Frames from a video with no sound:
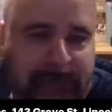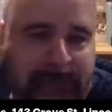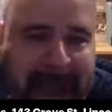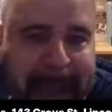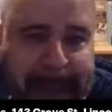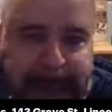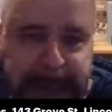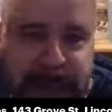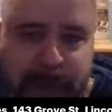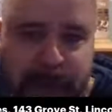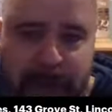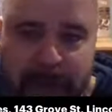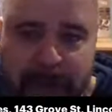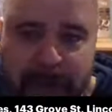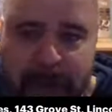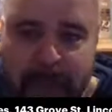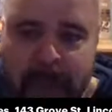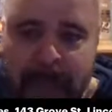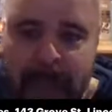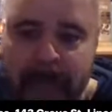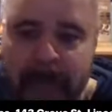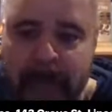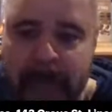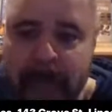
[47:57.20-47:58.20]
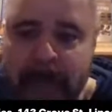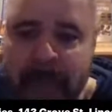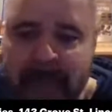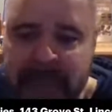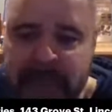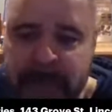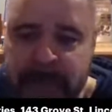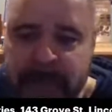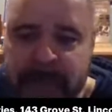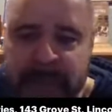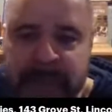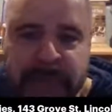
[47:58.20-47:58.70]
rapture
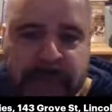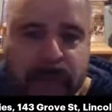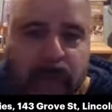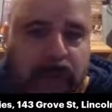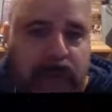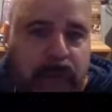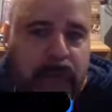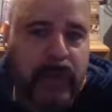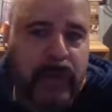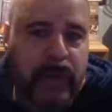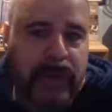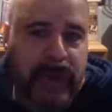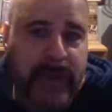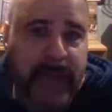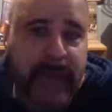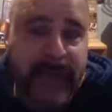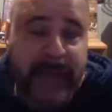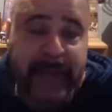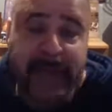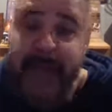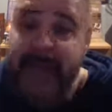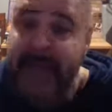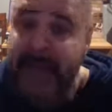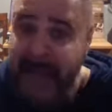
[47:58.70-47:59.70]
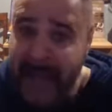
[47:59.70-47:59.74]
must be so close at hand.